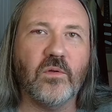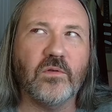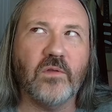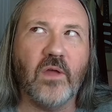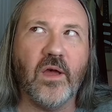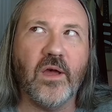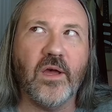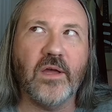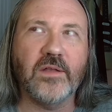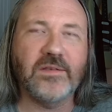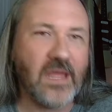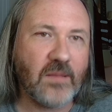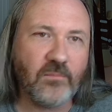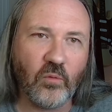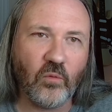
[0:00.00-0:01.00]

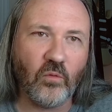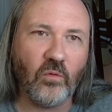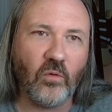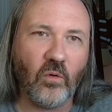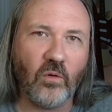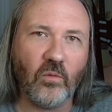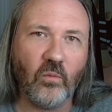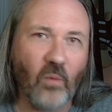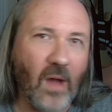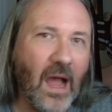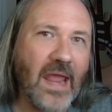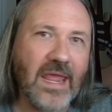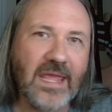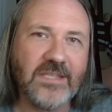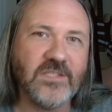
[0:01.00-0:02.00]
Deadpool or
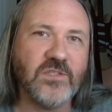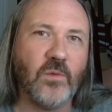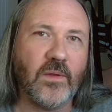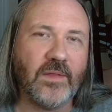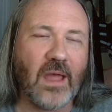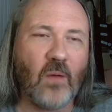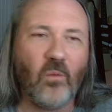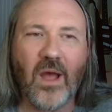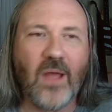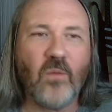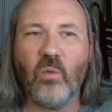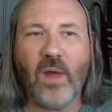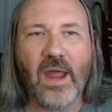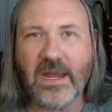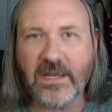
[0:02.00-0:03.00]
why he's doing that, why
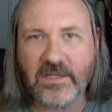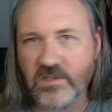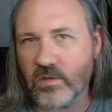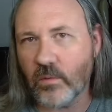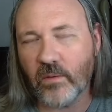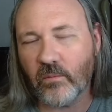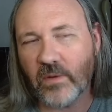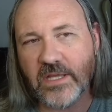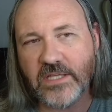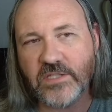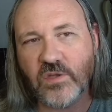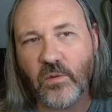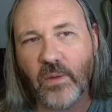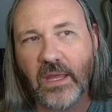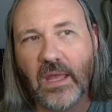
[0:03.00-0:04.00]
Wade is doing what he's
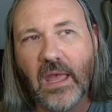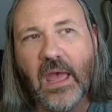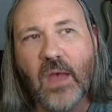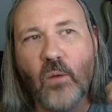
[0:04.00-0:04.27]
doing.